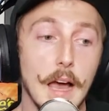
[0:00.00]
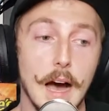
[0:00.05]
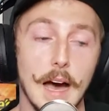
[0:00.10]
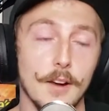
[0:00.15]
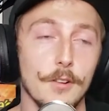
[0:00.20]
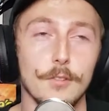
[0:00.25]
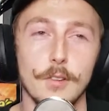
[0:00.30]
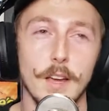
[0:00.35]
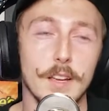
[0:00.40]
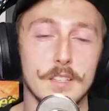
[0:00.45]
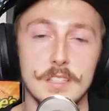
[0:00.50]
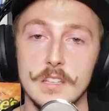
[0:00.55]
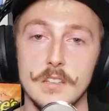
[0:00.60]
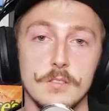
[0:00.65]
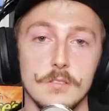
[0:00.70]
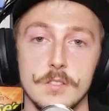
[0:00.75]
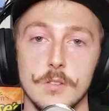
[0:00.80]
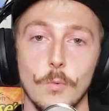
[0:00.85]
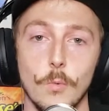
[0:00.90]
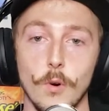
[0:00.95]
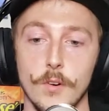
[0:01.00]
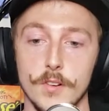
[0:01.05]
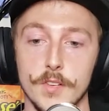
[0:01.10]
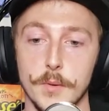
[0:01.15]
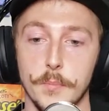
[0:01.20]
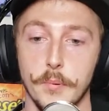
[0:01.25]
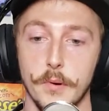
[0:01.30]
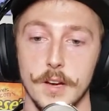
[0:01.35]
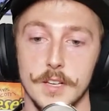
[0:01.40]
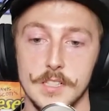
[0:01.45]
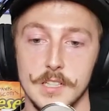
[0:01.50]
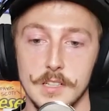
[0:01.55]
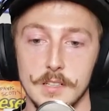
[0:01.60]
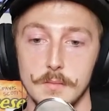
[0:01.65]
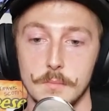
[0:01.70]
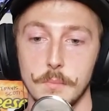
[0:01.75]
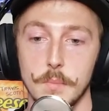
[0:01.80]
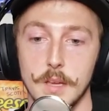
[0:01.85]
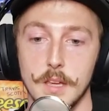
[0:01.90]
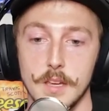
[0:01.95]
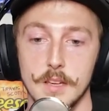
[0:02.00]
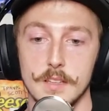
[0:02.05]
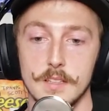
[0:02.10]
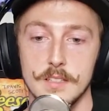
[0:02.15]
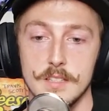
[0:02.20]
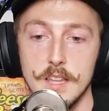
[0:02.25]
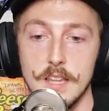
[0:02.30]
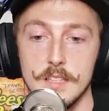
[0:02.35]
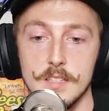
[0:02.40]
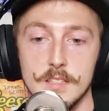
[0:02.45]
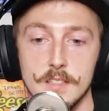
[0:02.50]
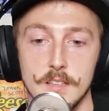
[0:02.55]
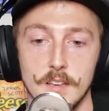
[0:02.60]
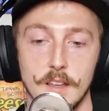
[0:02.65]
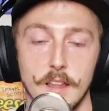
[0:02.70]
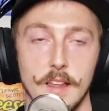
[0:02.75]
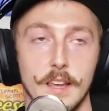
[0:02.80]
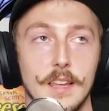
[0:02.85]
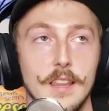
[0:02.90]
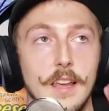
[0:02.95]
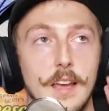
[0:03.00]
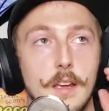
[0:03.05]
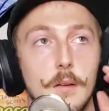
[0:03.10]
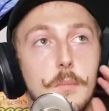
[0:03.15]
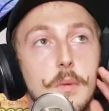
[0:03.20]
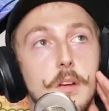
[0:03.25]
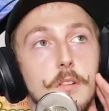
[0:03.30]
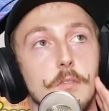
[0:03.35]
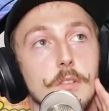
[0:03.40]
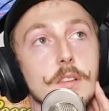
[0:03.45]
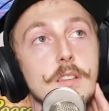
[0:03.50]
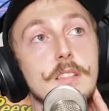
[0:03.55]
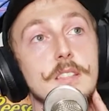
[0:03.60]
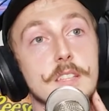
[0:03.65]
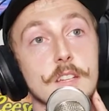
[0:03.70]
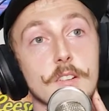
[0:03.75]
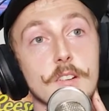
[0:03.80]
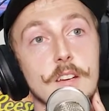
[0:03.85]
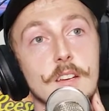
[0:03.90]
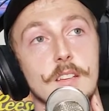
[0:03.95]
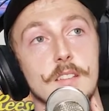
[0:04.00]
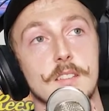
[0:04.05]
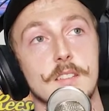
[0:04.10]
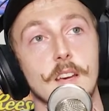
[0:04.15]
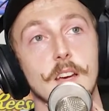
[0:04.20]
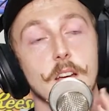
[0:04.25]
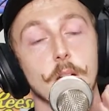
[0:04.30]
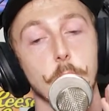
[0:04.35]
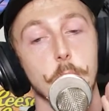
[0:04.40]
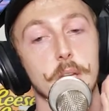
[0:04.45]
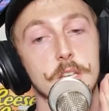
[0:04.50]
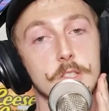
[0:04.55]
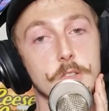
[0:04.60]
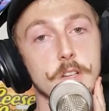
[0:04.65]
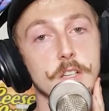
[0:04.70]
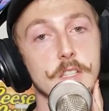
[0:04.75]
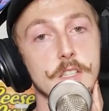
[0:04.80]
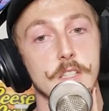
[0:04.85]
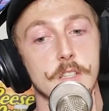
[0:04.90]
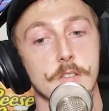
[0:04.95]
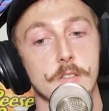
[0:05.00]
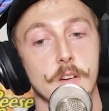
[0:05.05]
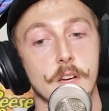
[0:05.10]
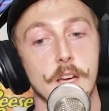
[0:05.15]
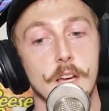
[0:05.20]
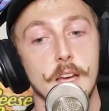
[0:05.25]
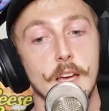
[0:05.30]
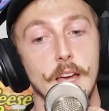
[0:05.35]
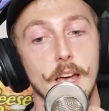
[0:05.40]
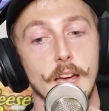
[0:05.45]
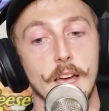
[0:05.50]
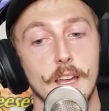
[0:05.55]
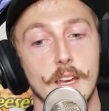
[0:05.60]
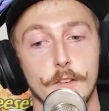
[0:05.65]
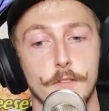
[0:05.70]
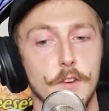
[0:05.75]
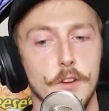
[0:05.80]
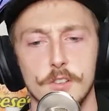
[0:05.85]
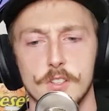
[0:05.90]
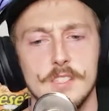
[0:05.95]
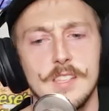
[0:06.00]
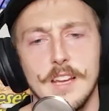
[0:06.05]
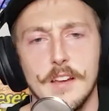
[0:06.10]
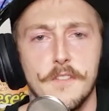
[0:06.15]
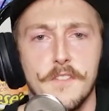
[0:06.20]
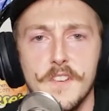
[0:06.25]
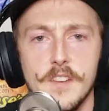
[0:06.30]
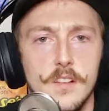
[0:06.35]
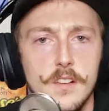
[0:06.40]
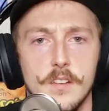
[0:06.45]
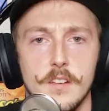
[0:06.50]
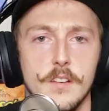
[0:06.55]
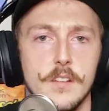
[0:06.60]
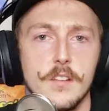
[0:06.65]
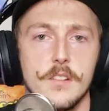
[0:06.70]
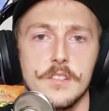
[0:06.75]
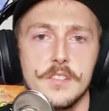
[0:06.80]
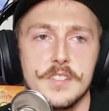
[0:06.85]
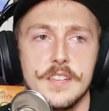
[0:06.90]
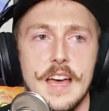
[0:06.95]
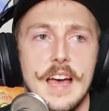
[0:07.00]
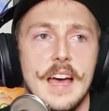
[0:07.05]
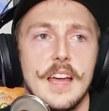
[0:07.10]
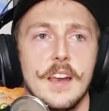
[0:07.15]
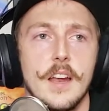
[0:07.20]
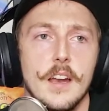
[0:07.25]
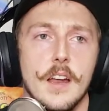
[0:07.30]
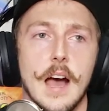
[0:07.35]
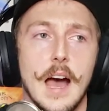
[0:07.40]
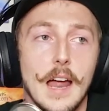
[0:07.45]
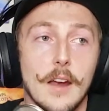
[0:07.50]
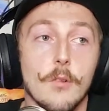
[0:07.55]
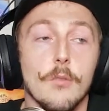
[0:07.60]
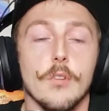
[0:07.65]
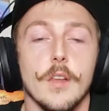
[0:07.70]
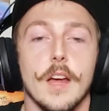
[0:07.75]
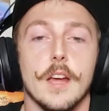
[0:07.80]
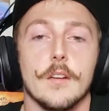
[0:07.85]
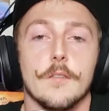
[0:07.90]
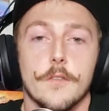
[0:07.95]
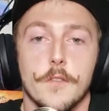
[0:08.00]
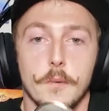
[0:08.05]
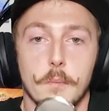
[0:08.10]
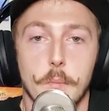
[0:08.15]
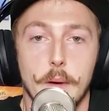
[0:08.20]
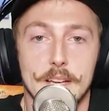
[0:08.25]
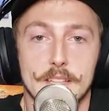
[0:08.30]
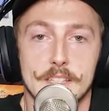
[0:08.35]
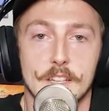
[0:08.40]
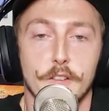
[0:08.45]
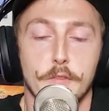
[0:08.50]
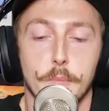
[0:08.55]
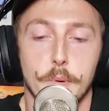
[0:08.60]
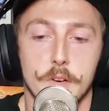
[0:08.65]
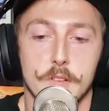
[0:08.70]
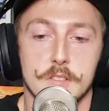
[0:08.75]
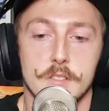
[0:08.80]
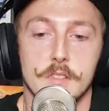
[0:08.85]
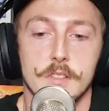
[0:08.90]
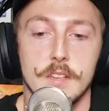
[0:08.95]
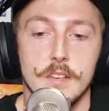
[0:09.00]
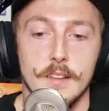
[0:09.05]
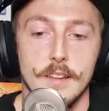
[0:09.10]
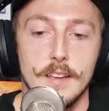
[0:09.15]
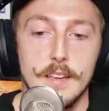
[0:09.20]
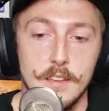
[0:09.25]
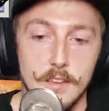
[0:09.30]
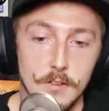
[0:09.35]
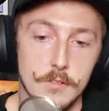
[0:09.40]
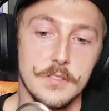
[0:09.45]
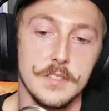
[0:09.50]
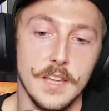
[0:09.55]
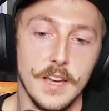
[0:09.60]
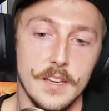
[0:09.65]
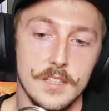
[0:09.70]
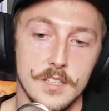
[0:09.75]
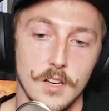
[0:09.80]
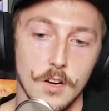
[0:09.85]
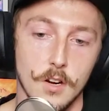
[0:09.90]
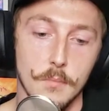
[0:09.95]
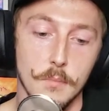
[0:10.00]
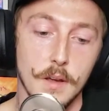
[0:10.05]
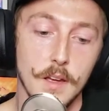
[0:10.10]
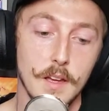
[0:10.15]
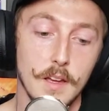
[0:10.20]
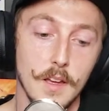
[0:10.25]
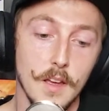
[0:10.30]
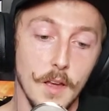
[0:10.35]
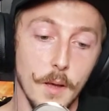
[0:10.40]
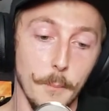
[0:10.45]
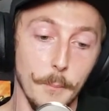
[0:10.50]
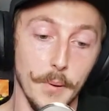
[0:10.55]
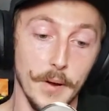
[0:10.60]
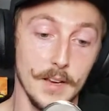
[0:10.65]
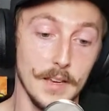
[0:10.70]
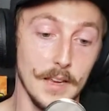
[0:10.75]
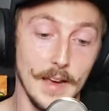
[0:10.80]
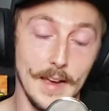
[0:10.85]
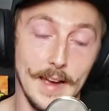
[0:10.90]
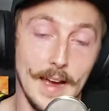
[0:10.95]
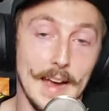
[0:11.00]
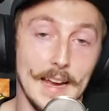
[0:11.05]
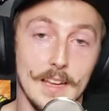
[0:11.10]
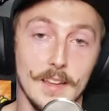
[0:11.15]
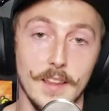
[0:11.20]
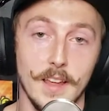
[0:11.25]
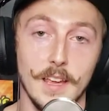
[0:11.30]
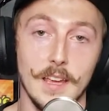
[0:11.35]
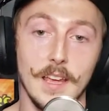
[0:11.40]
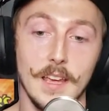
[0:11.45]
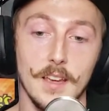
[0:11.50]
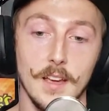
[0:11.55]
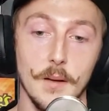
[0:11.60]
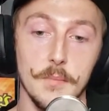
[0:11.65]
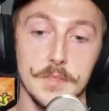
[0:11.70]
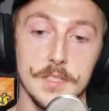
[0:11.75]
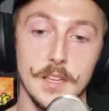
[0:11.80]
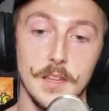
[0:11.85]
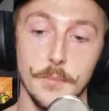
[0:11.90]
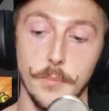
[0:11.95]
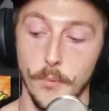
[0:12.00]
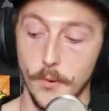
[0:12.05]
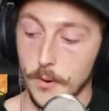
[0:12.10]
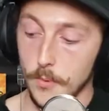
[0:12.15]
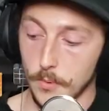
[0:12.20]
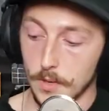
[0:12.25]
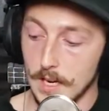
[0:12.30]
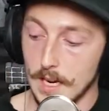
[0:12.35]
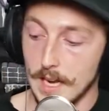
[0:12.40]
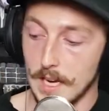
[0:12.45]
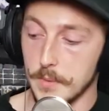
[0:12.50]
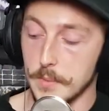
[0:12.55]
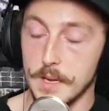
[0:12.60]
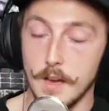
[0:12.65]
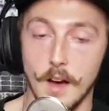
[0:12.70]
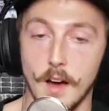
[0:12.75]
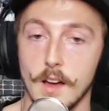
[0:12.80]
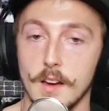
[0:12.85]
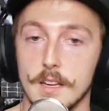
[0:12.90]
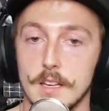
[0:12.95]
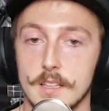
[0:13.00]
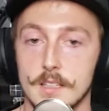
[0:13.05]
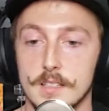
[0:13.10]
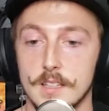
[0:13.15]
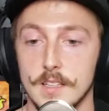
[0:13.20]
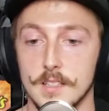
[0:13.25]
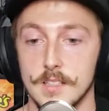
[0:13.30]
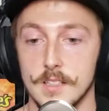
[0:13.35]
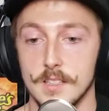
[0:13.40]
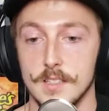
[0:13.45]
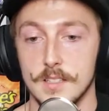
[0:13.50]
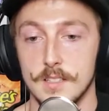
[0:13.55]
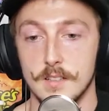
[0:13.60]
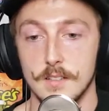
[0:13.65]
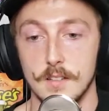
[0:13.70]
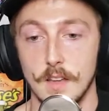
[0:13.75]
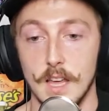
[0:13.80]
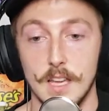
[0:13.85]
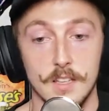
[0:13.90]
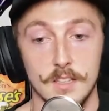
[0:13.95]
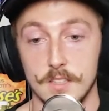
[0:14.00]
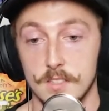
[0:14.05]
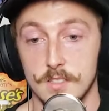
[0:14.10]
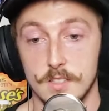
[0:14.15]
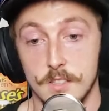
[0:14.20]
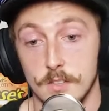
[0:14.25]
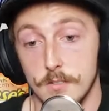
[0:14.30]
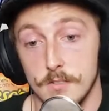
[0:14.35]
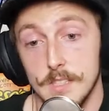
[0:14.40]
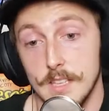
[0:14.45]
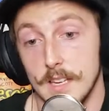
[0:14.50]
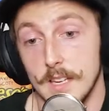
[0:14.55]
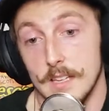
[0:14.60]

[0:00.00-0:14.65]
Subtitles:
I don't like to use the word depression because that's like, that can be a really serious mental issue. And if you're just like feeling a little sad, I don't like for myself personally to like use that term. But I like it comes to the point where you got to be honest and just use it